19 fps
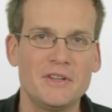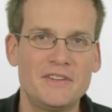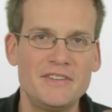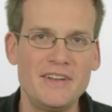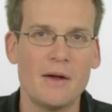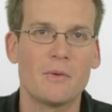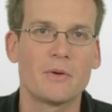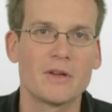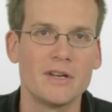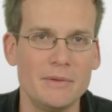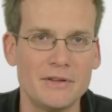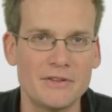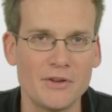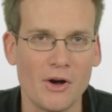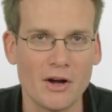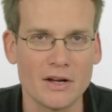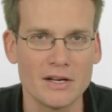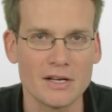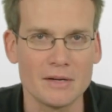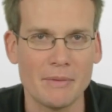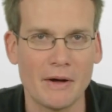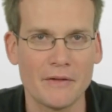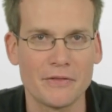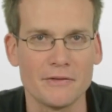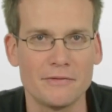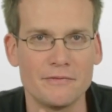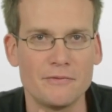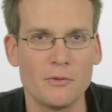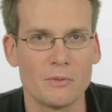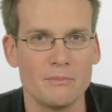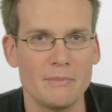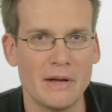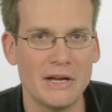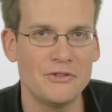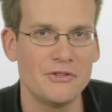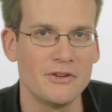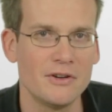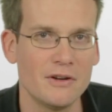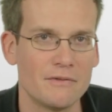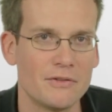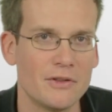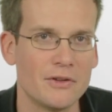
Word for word: Today we're going to be talking about the formation of